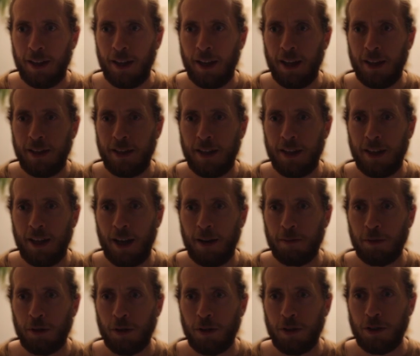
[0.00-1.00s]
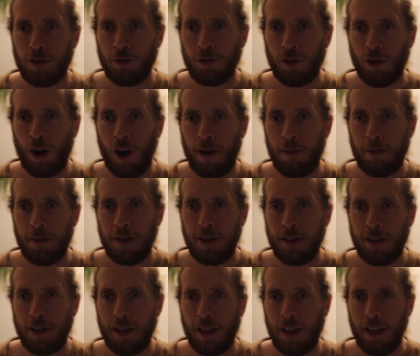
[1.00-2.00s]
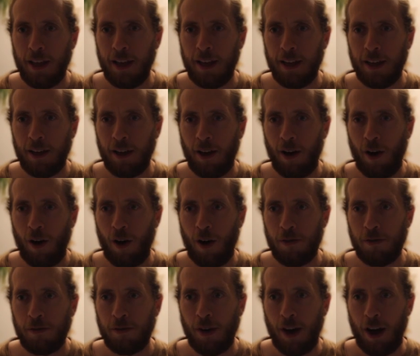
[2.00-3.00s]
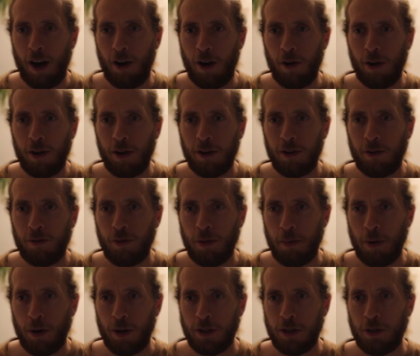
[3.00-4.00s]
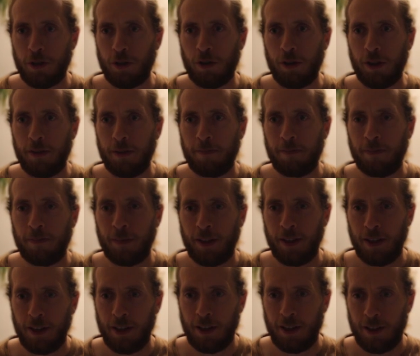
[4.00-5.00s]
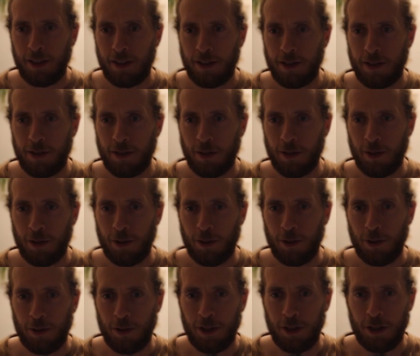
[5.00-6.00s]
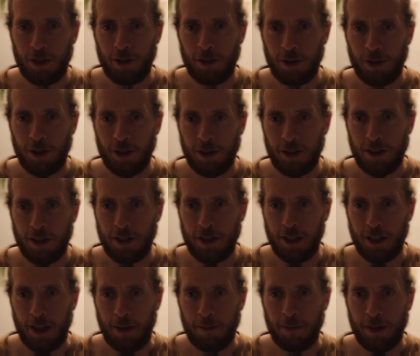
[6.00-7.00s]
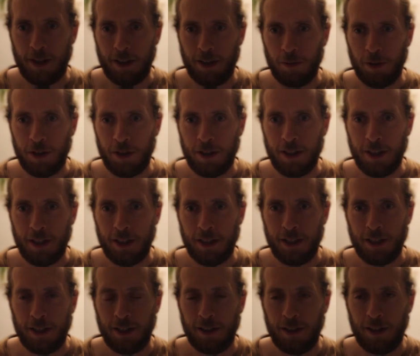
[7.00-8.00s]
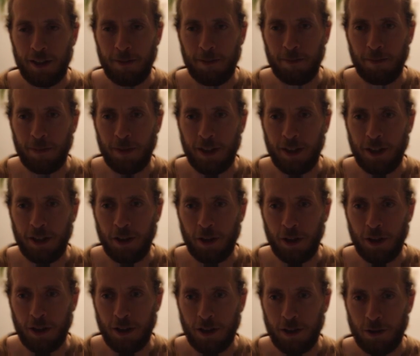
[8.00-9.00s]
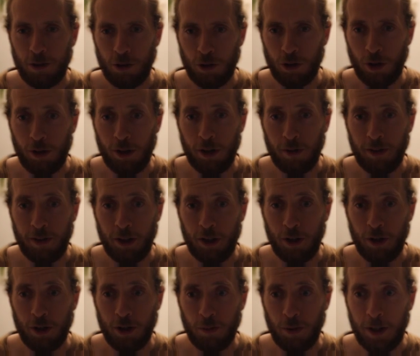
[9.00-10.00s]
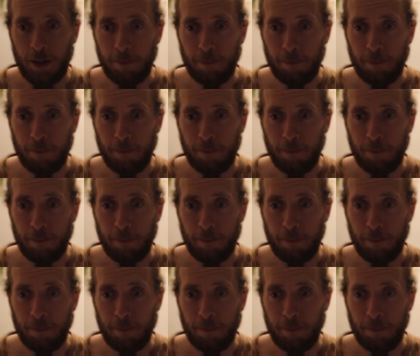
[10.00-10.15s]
And then I'm going to copy the link of our repository. So this is just the same that we did in the other tutorial video as well.